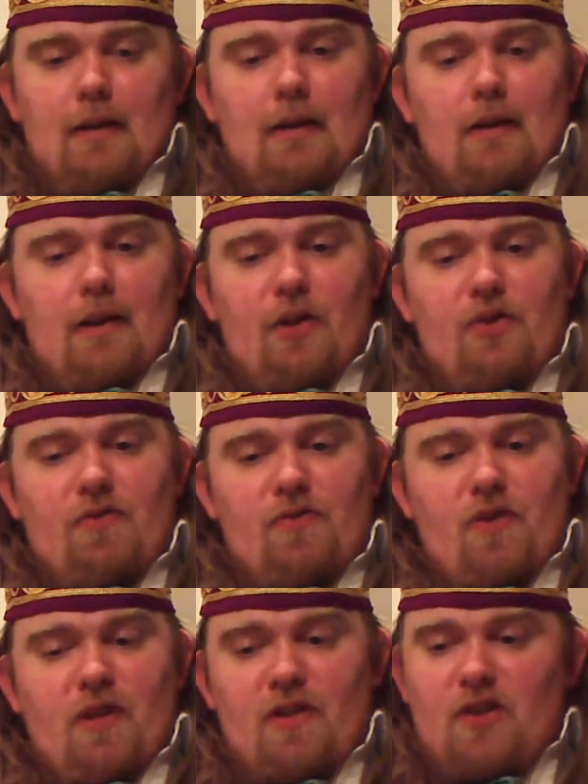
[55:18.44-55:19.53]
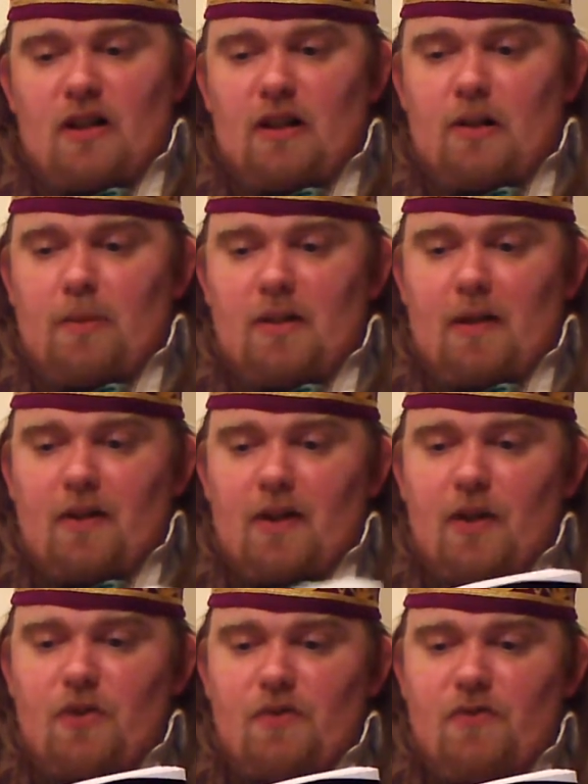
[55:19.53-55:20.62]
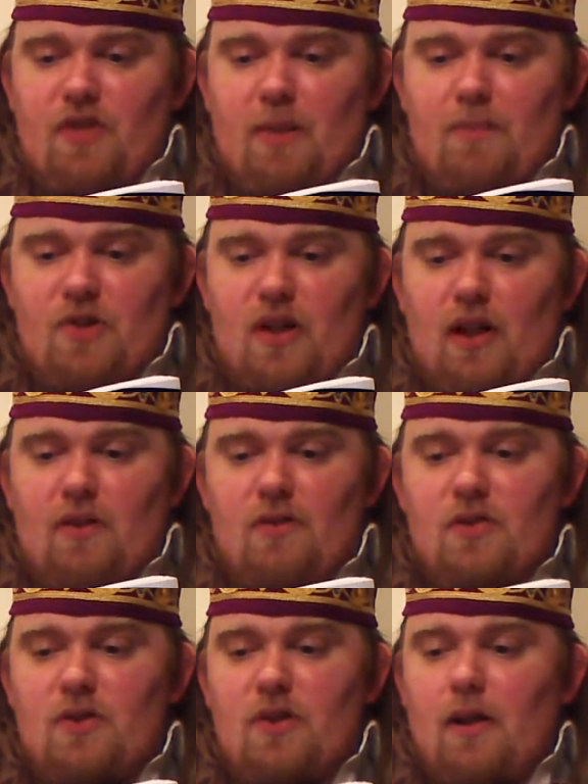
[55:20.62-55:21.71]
There's a little bit about the use of gemstones.